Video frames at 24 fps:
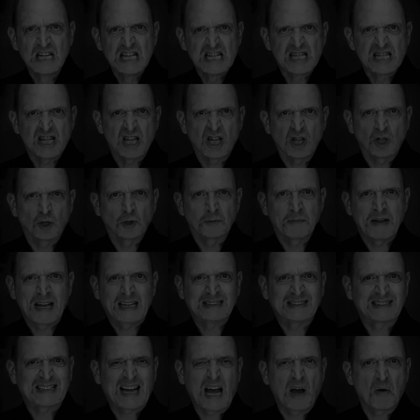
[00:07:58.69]
The old
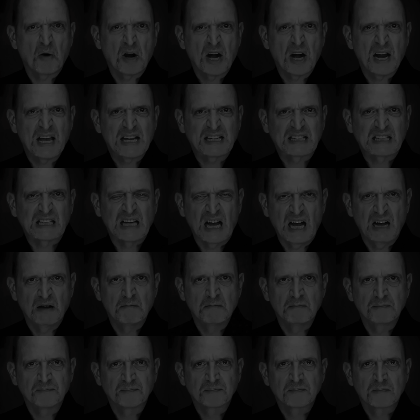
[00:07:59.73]
man's hour had
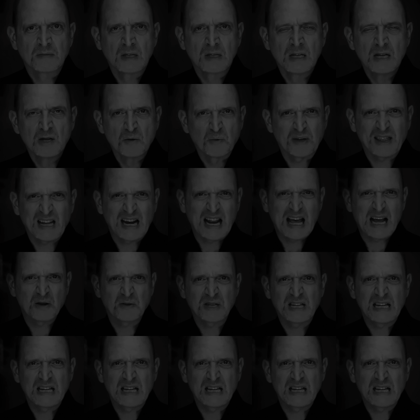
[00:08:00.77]
come. With a loud